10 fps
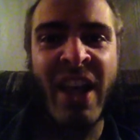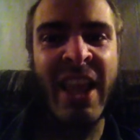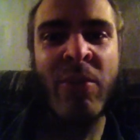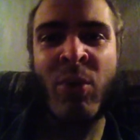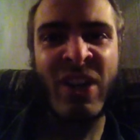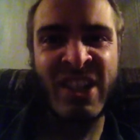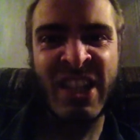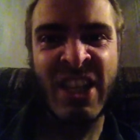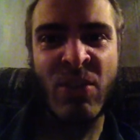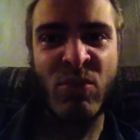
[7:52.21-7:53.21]
They want to
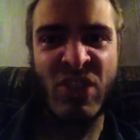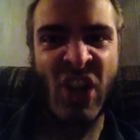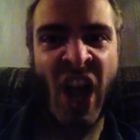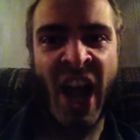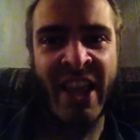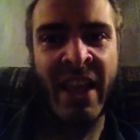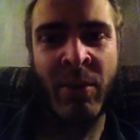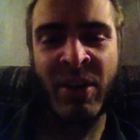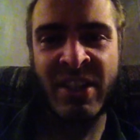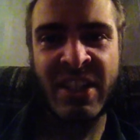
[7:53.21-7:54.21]
see you die. They
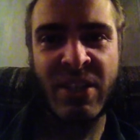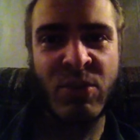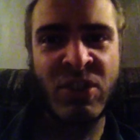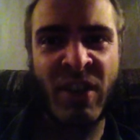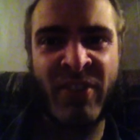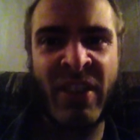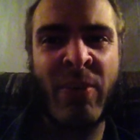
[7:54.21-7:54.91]
want to see you suffer.